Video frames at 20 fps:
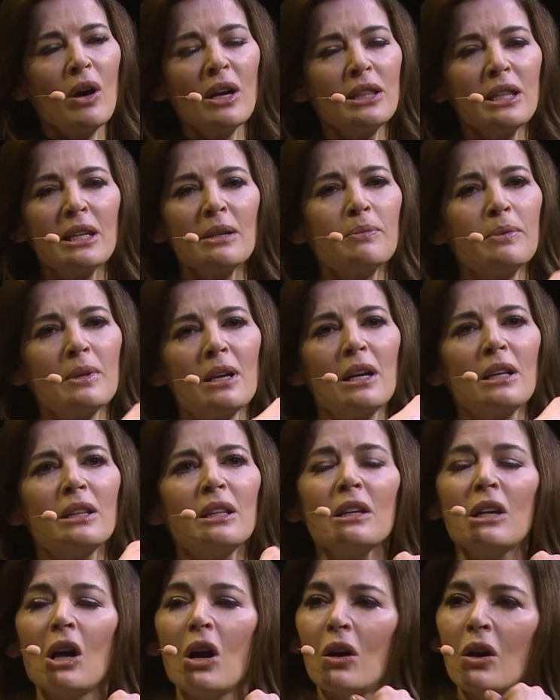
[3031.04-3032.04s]
think
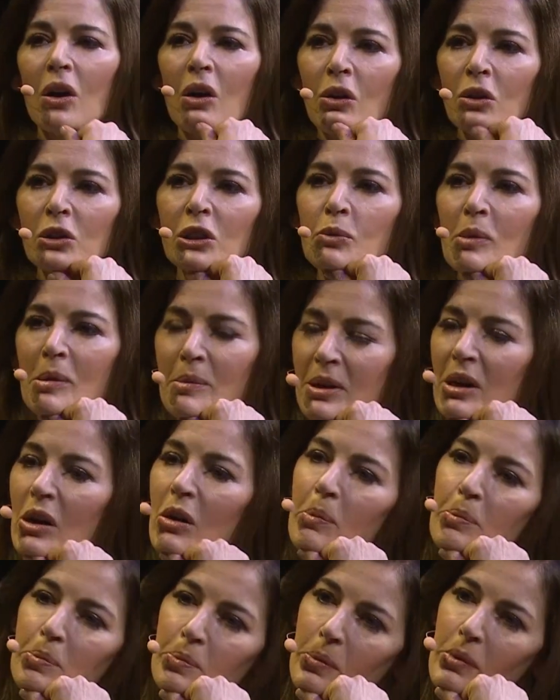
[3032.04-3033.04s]
older women
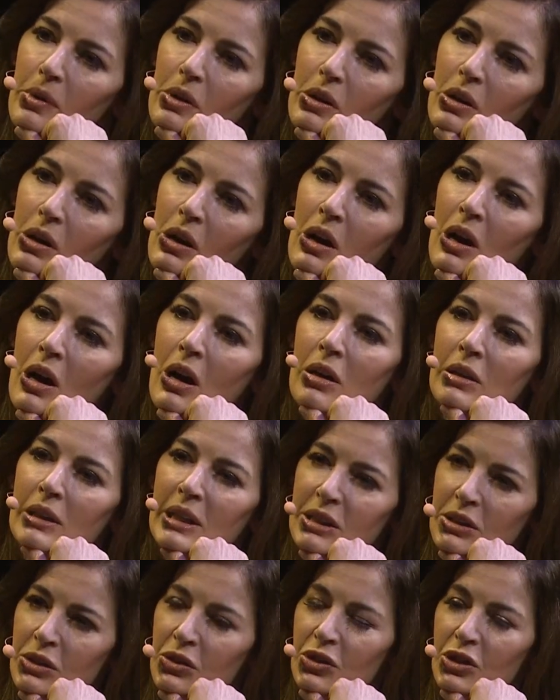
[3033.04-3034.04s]
are
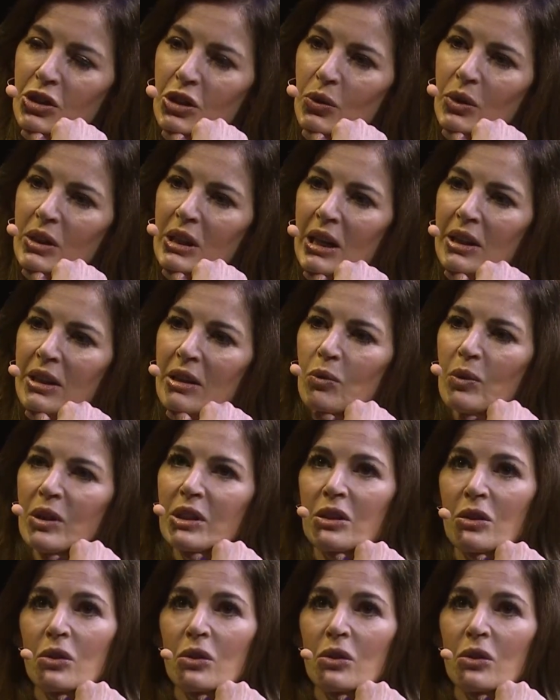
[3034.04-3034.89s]
listened to, and I think we